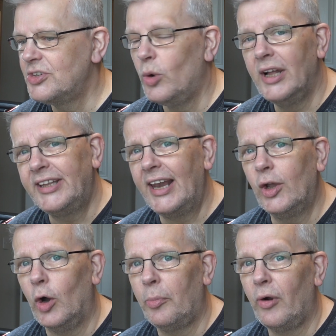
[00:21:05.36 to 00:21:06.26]
quite a
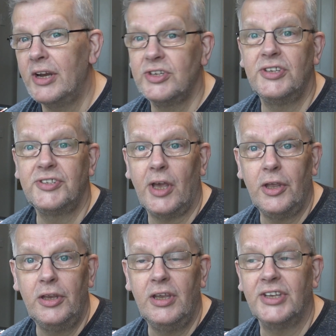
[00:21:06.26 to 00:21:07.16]
delicate operation, so
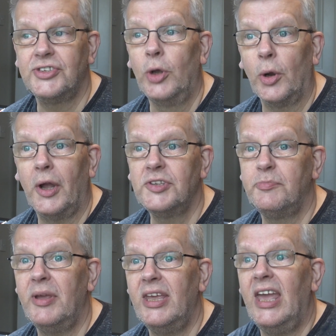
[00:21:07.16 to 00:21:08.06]
it's not going to be